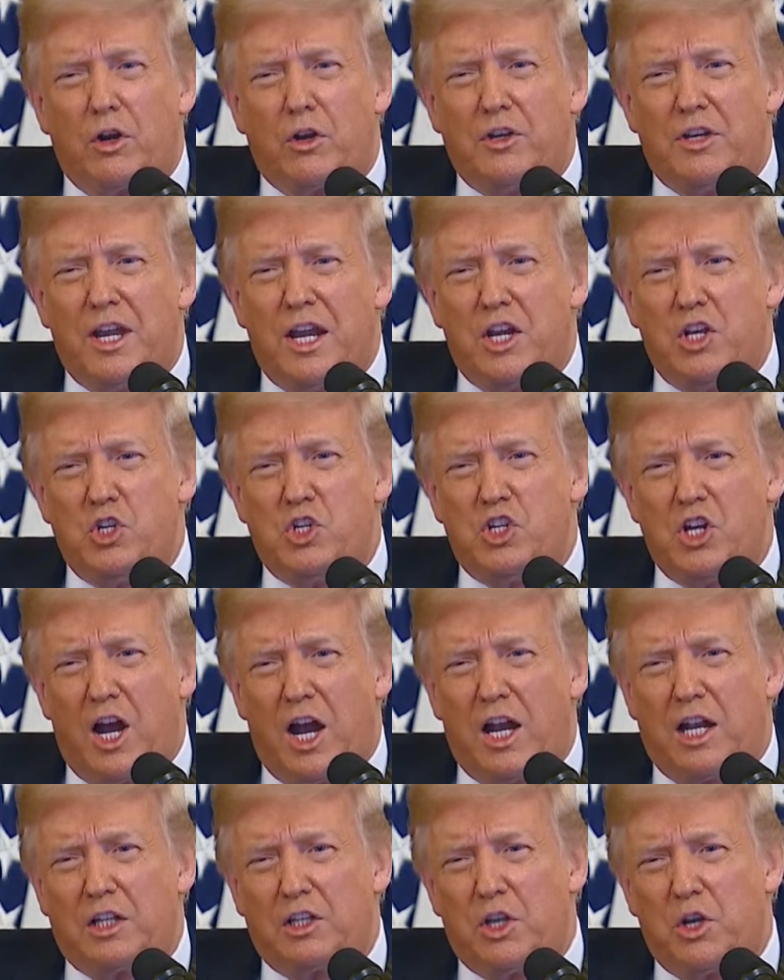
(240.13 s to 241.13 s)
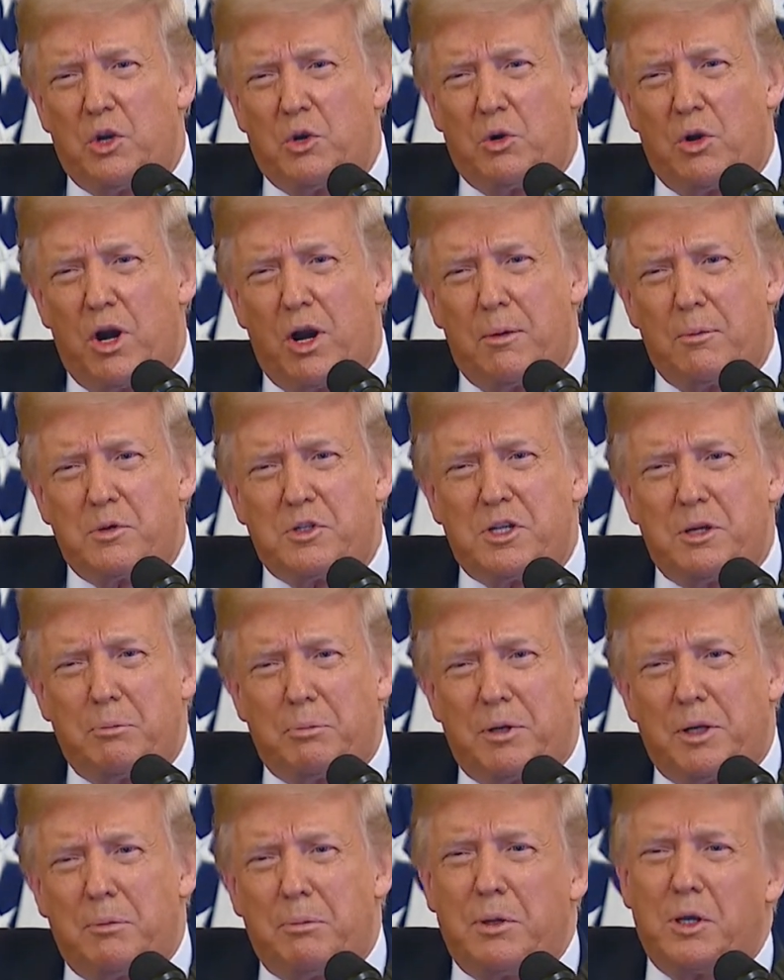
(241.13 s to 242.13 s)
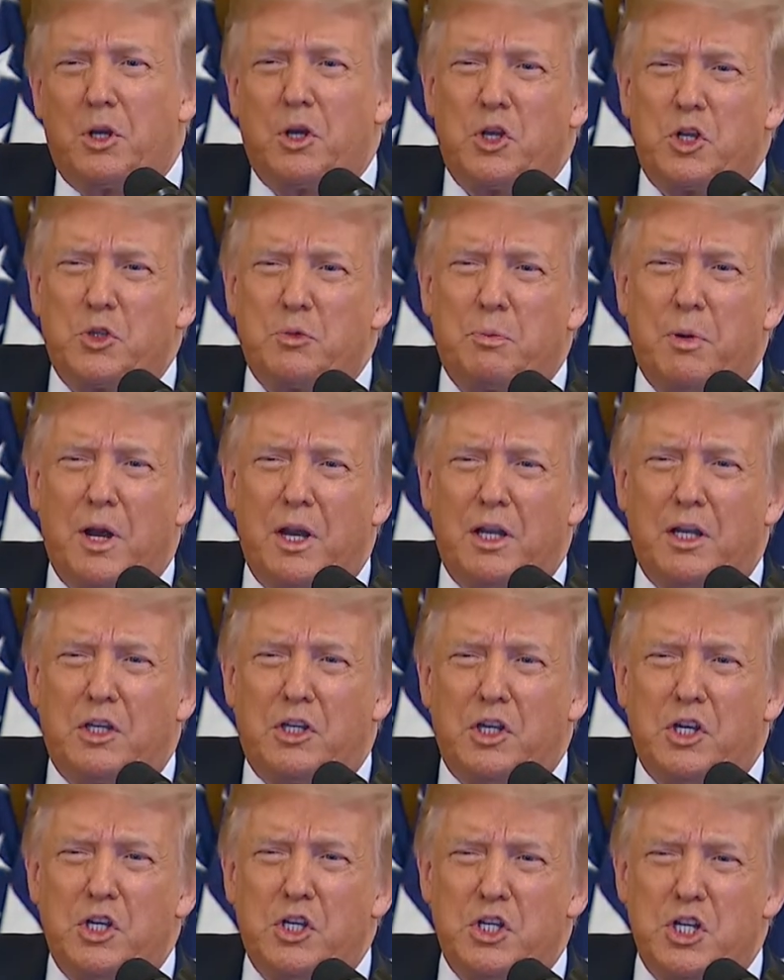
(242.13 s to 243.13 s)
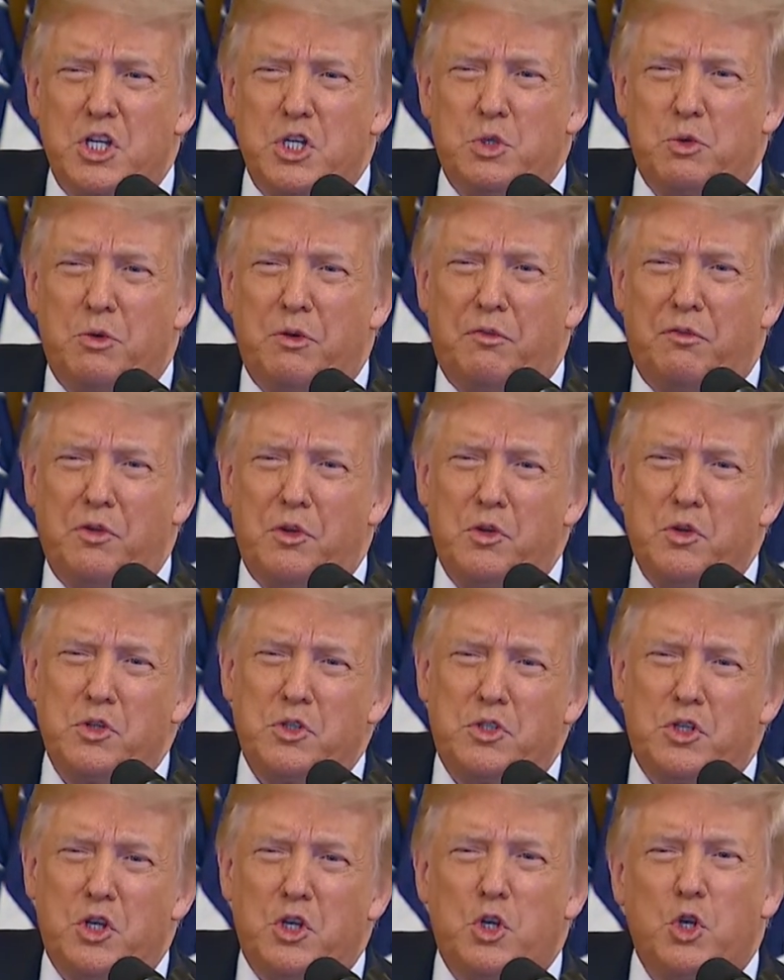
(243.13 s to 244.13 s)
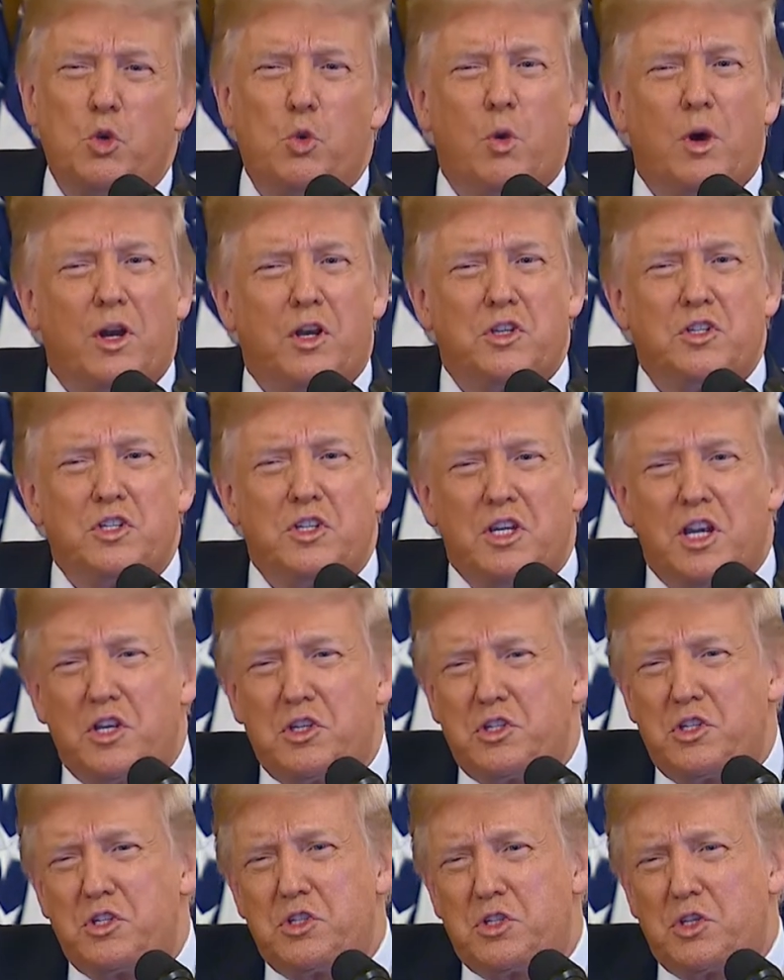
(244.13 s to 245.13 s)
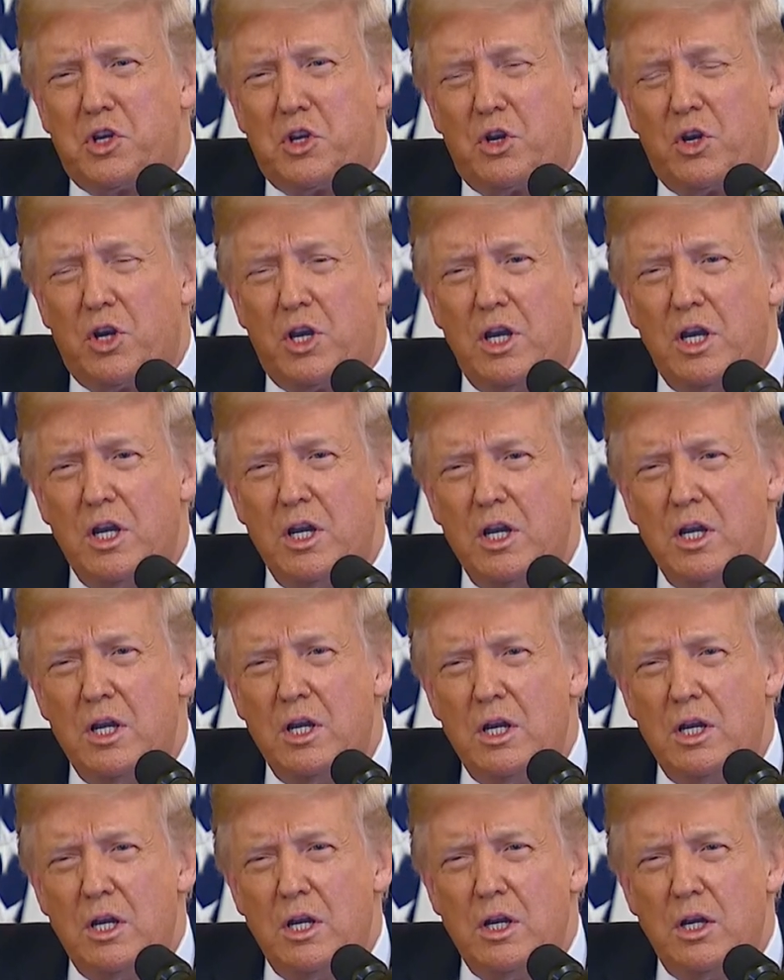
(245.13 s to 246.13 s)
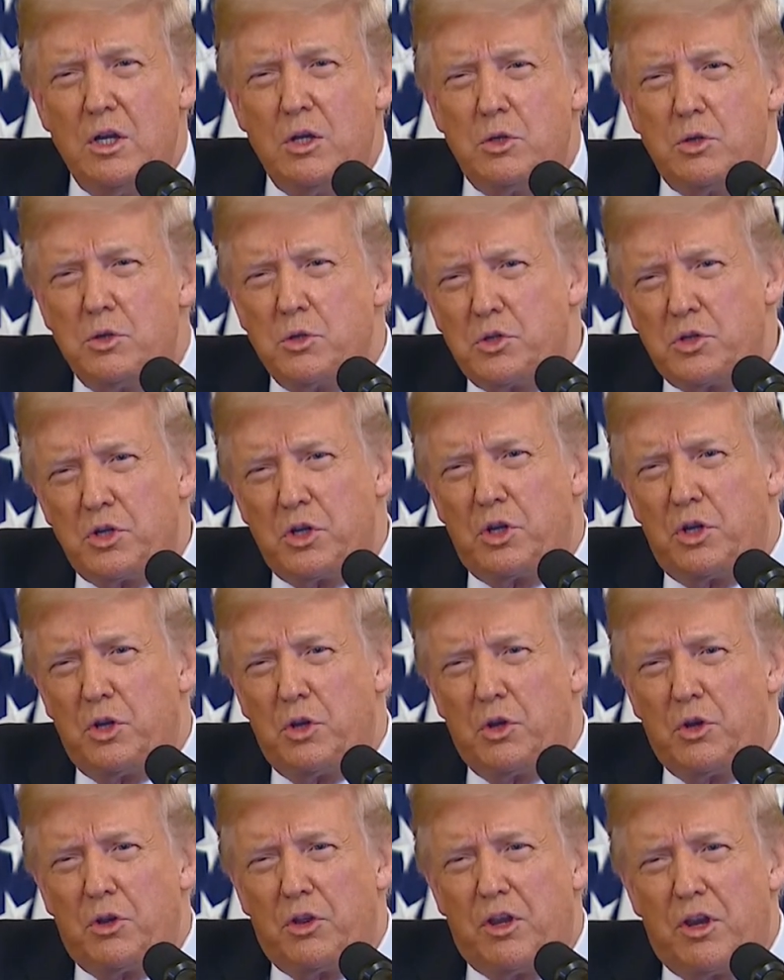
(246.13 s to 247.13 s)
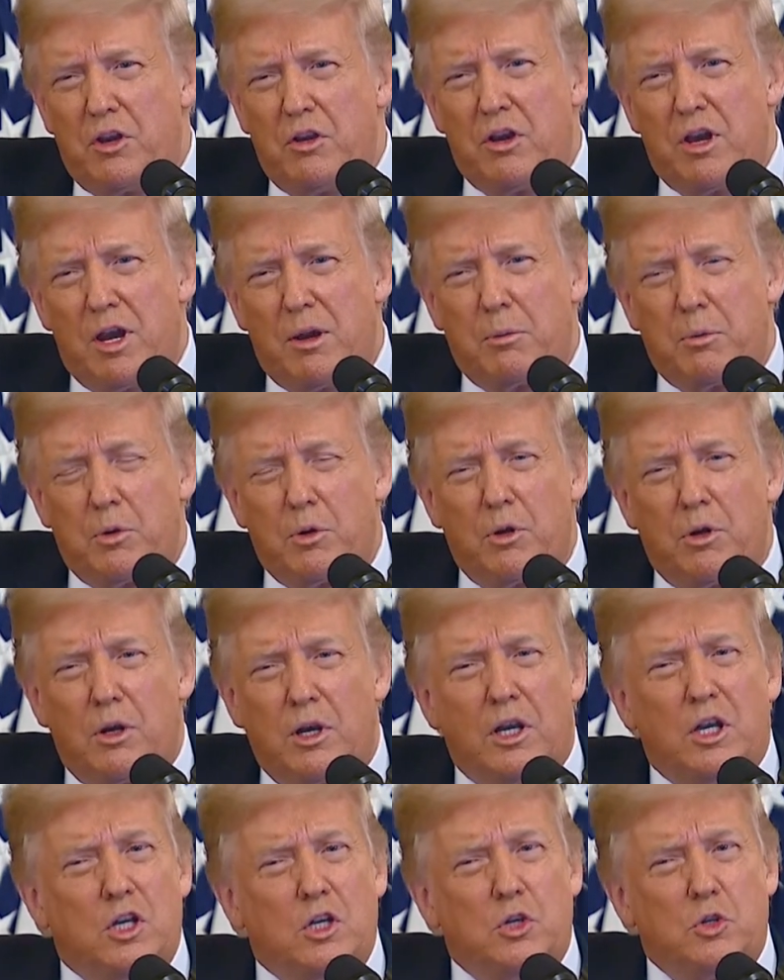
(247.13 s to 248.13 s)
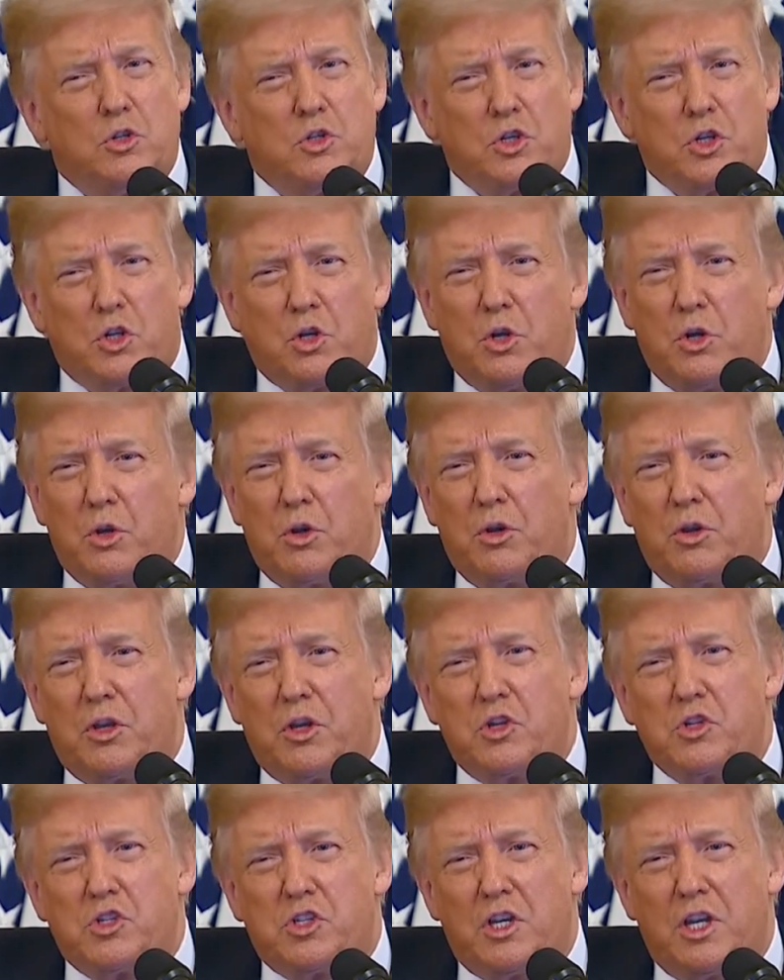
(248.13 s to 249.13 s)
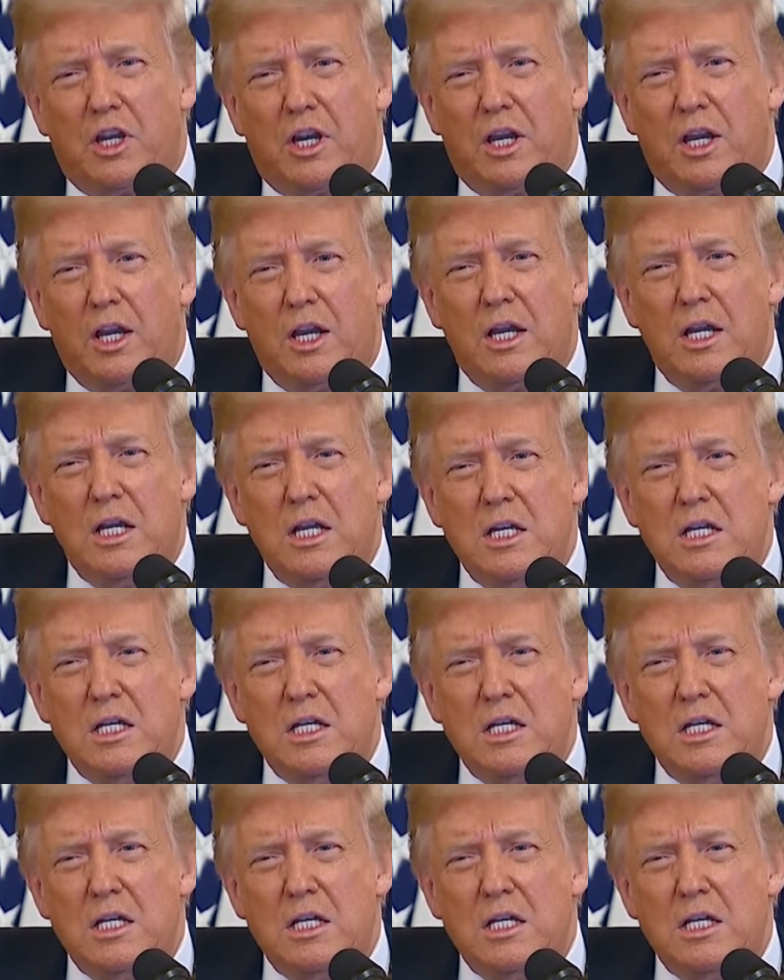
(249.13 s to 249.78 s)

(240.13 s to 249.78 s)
her dead child in her arms simply because politicians refuse to do what is necessary to secure their neighborhood and to secure their city.